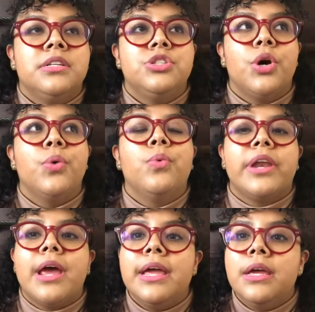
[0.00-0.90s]
So what
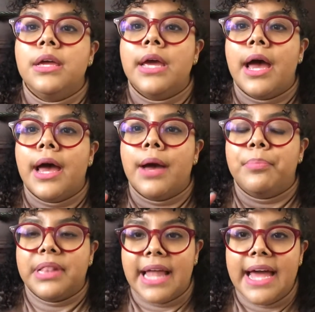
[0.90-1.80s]
I
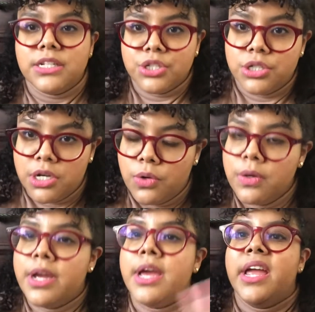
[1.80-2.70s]
plan to do
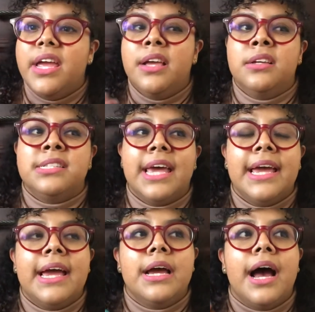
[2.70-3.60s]
is
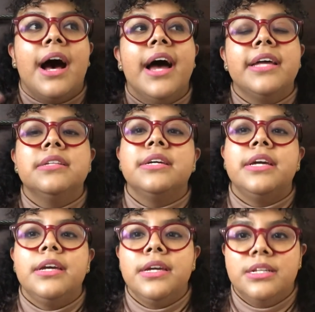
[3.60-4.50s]

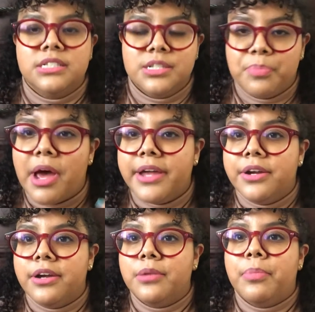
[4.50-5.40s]
highly
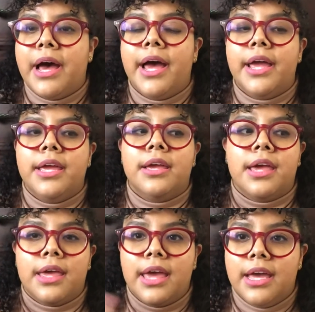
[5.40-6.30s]
inspired by
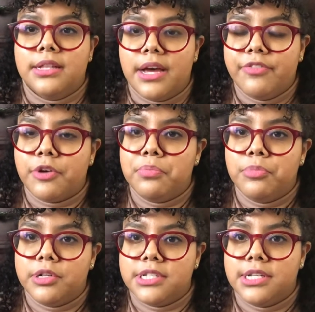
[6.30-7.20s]
Kayla from
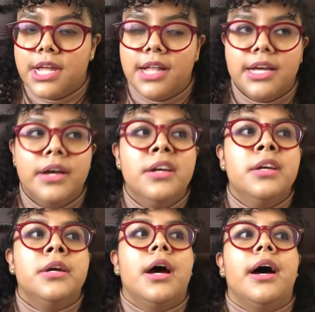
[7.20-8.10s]
Books and Lala.
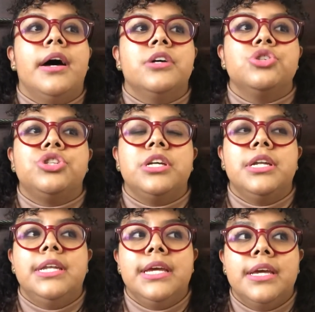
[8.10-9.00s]
She
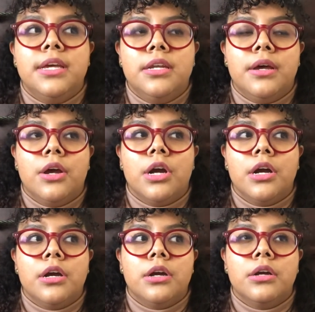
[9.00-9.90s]
did
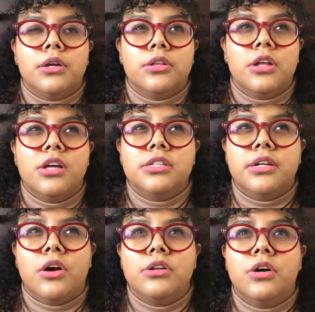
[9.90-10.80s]
her Closet
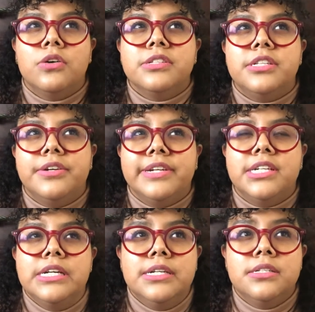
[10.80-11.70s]
Unhaul
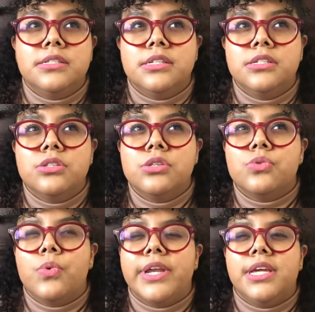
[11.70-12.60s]
series in
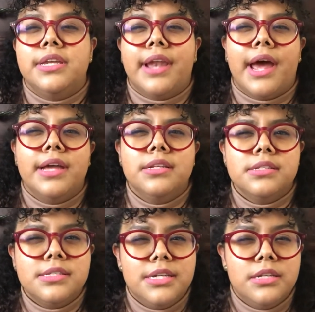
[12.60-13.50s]

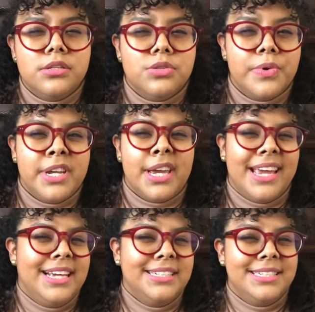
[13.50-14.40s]
2019,
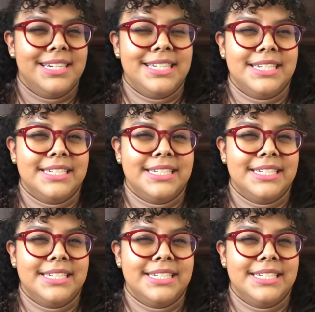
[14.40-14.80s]
2018?